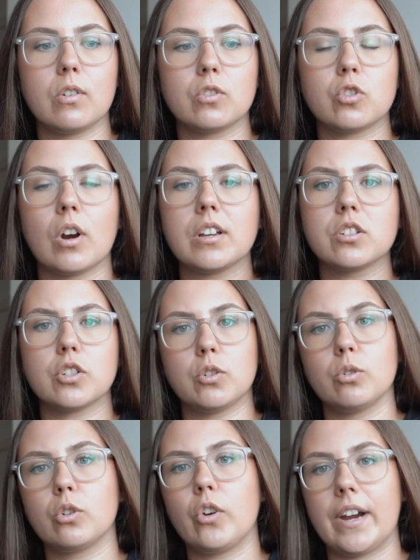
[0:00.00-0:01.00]
trust
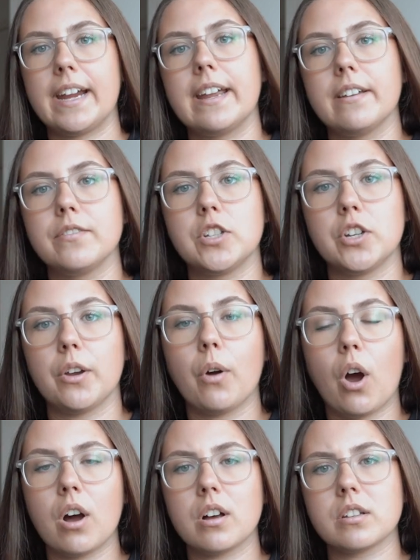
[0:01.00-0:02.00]
your creatives, you know,
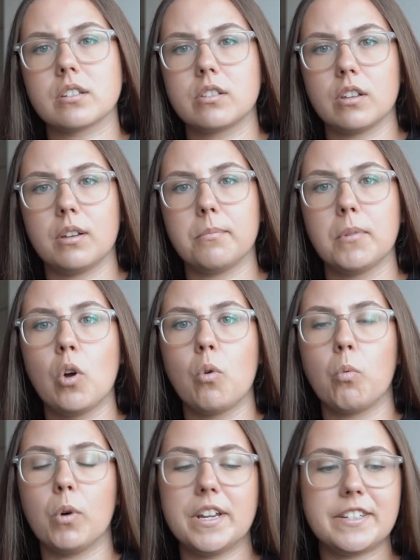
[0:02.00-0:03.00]
ask them
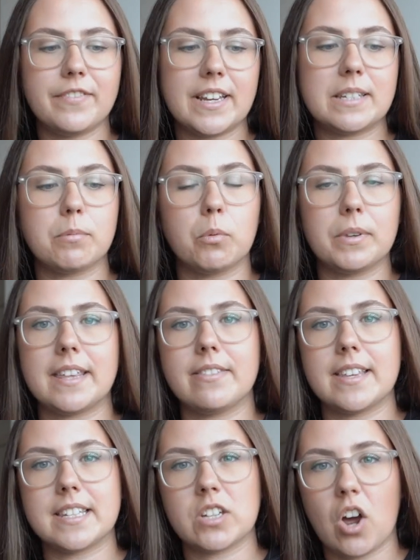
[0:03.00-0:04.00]
what is feasible within
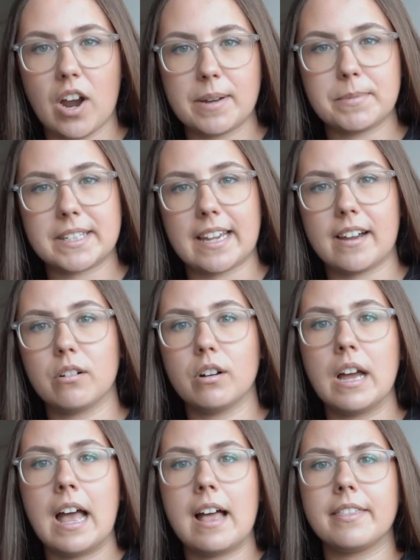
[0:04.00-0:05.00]
this time scale.
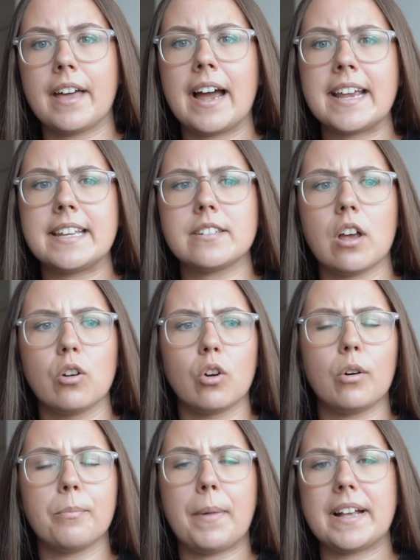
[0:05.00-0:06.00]
That is a
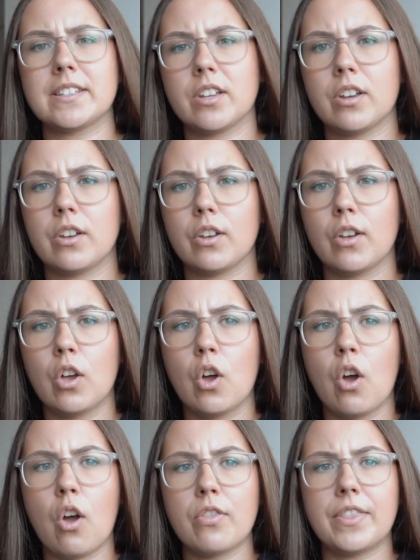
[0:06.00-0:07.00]
lot better
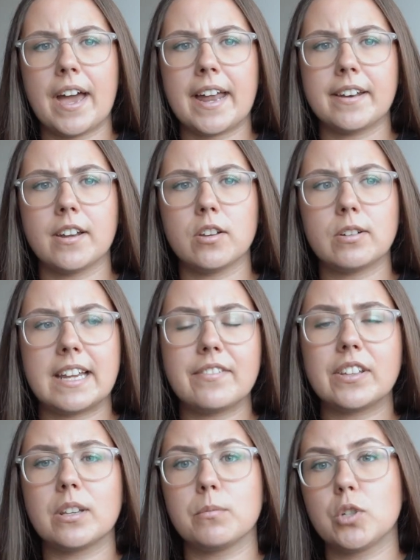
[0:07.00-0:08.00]
than
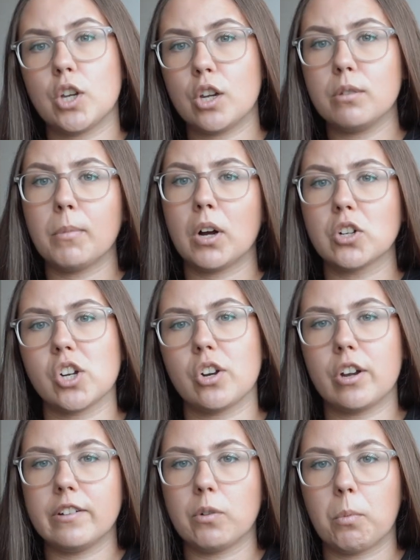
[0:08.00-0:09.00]
giving them too much and
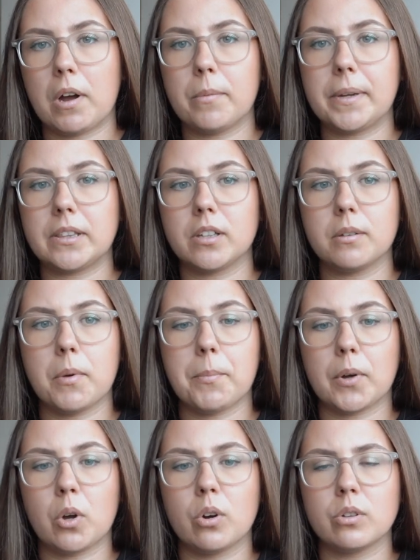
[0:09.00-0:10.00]
overwhelming them
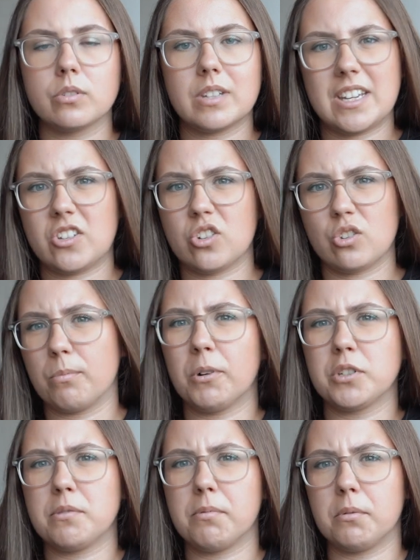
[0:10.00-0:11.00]
because it's just not
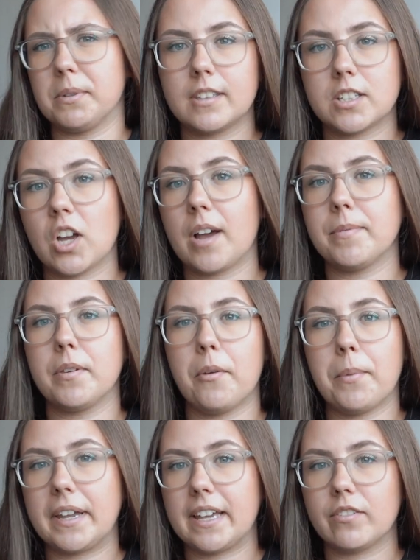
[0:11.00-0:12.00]
possible with the time that they've
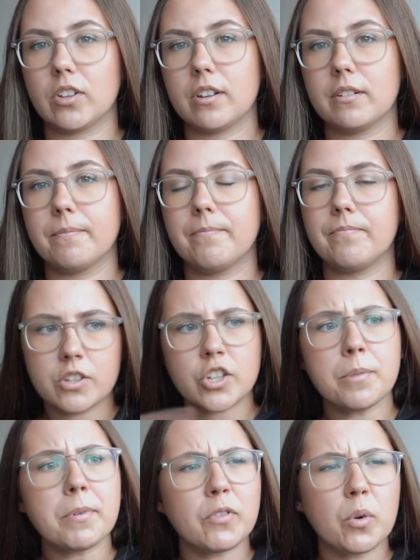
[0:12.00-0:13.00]
been given.
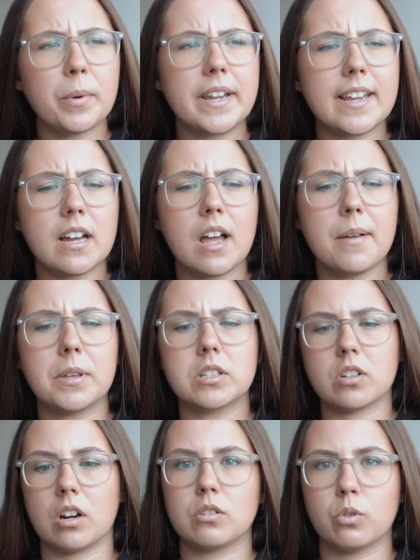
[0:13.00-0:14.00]
So before we
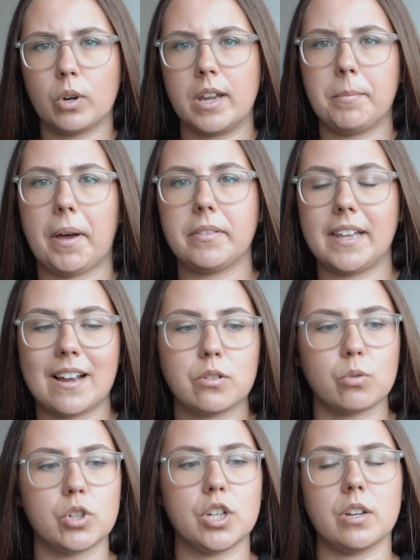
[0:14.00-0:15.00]
start talking about the
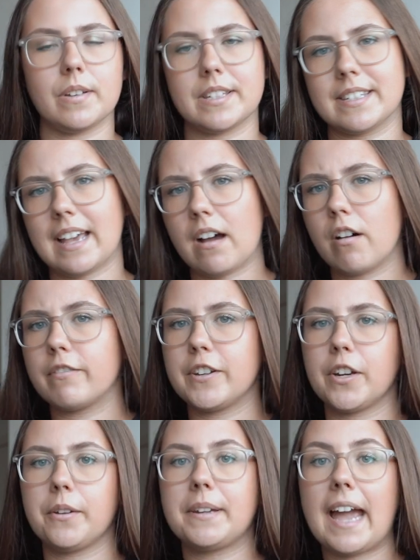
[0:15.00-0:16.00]
actual shoot itself, you
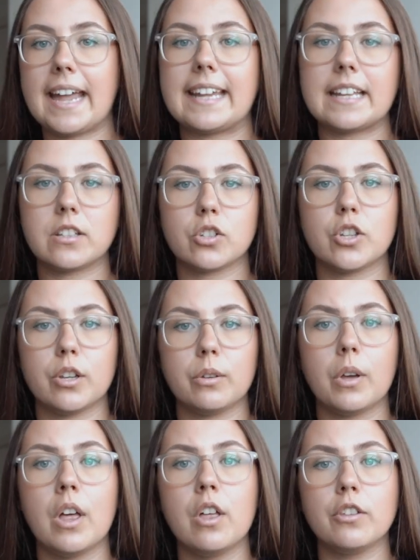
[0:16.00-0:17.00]
know, getting into
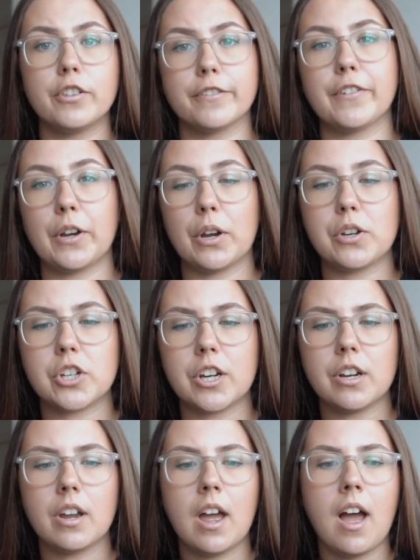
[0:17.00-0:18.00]
the photo
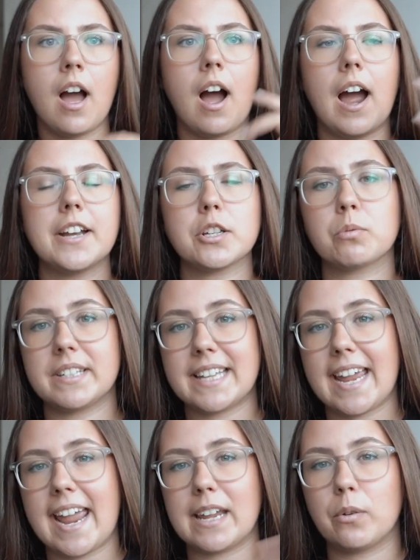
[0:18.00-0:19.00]
shoot, I just want to
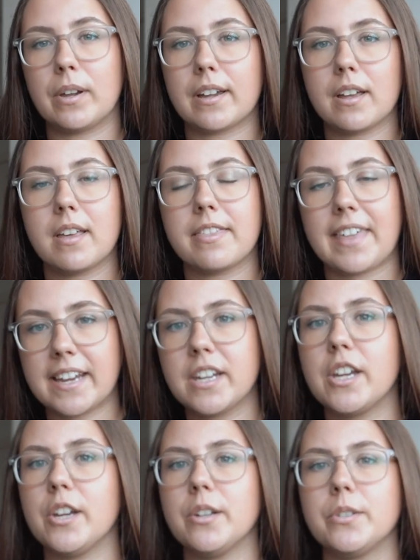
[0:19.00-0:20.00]
say a quick
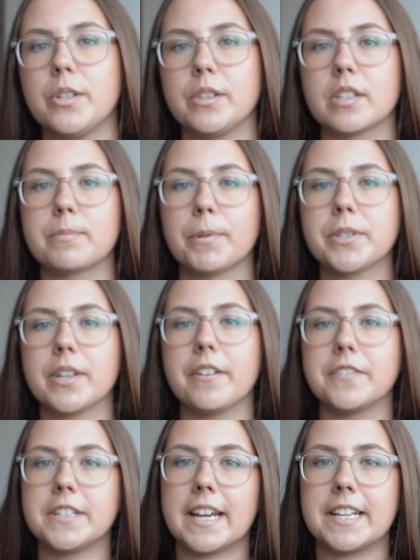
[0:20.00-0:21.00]
thank you to the sponsor
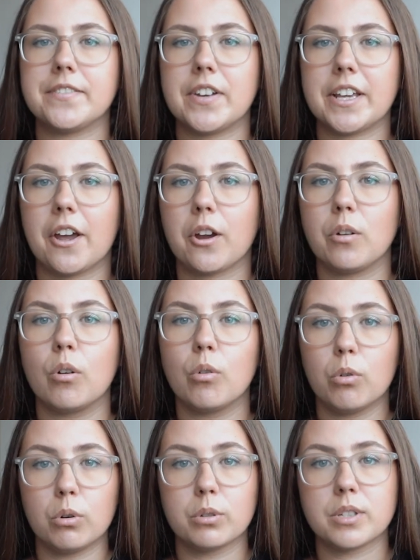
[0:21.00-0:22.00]
of today's video,
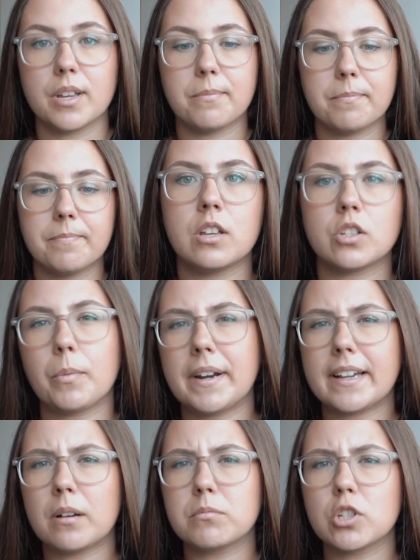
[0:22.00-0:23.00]
Awesome. So when
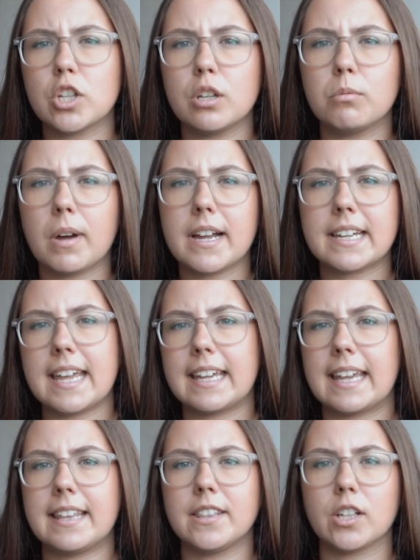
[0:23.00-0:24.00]
it comes to
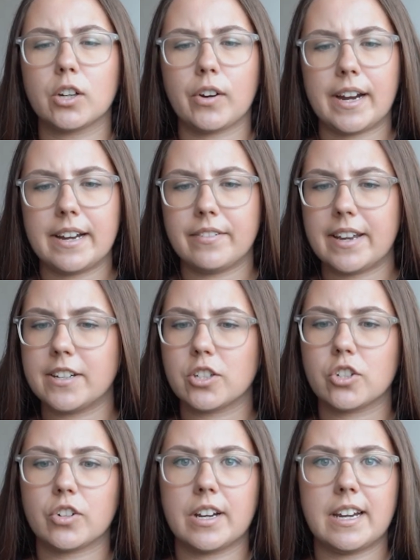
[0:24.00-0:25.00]
working in the creative
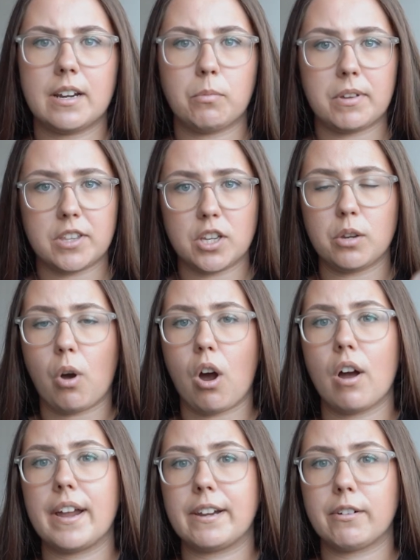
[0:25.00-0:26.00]
industry, whether you
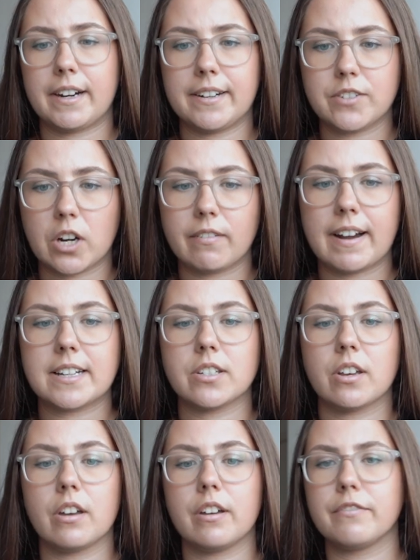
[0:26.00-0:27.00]
are a creative
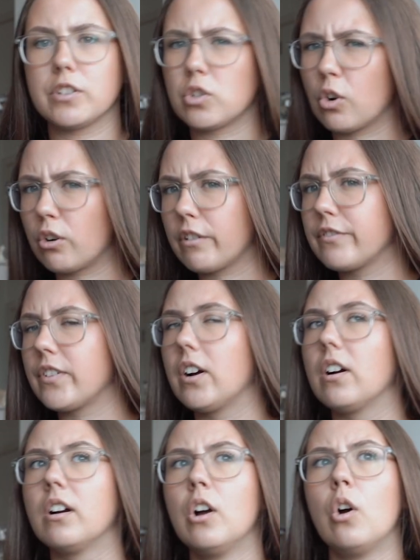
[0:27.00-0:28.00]
director, a
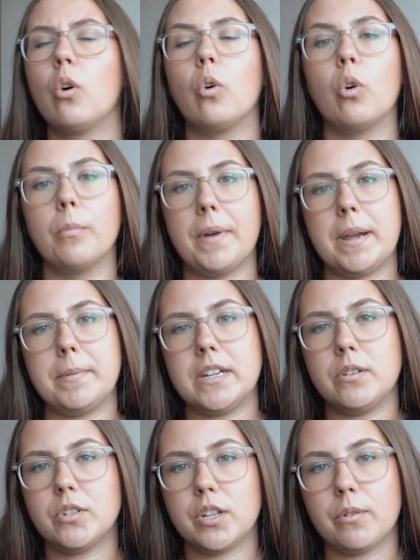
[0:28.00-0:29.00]
photographer, or maybe
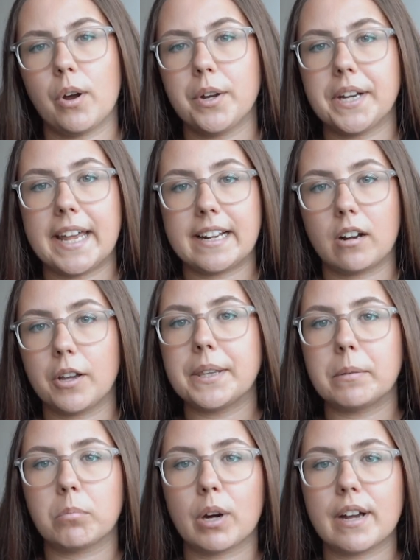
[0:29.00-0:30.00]
you do own a
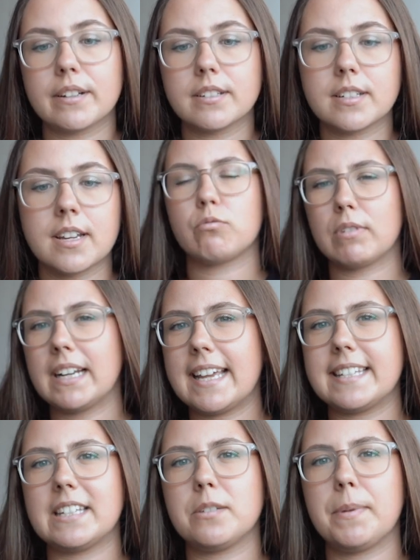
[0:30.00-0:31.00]
clothing brand, it's really
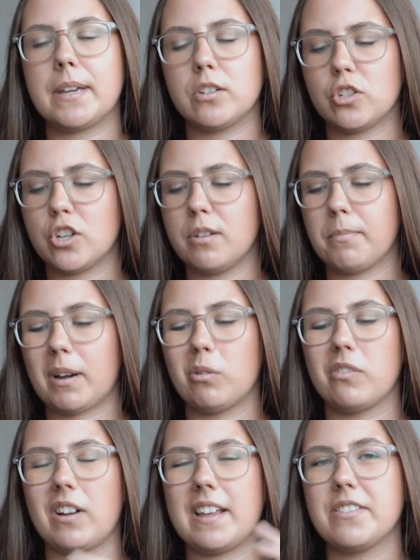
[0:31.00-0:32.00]
easy to be consumed by all
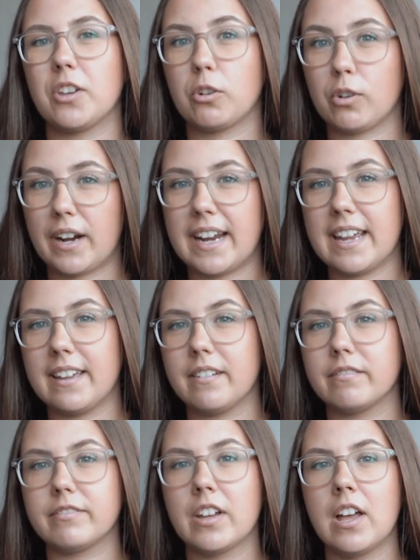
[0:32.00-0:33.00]
of like the
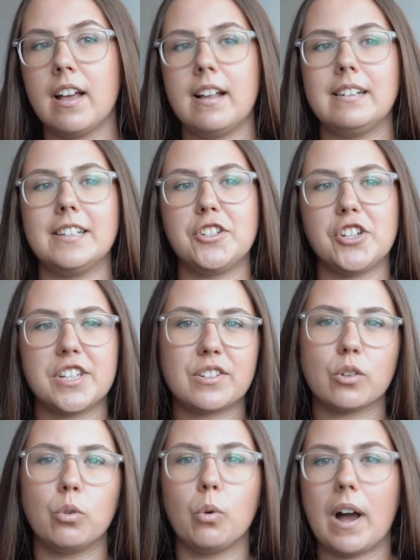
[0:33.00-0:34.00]
creative,
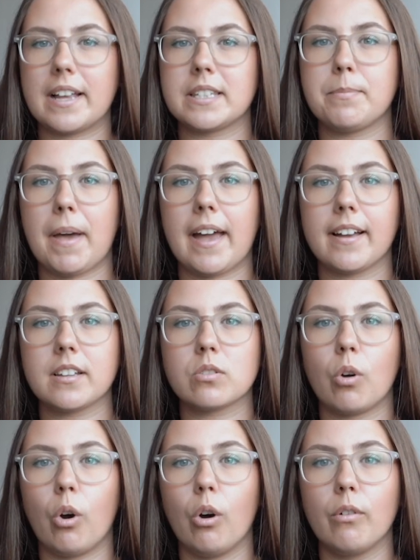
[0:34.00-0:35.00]
logistical aspects
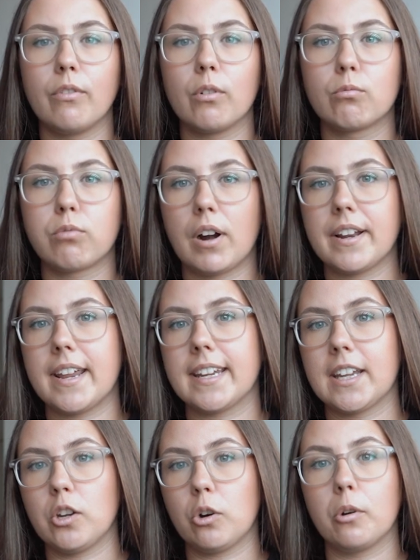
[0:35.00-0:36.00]
of
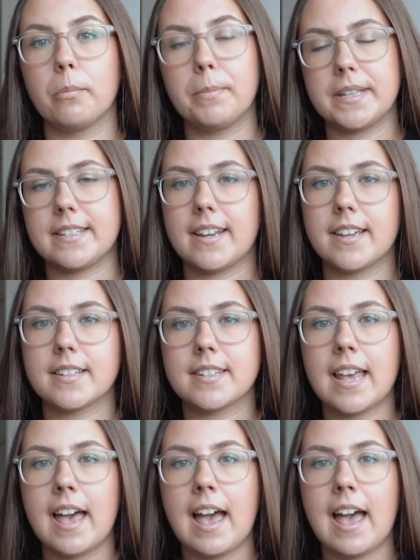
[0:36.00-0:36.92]
running your business.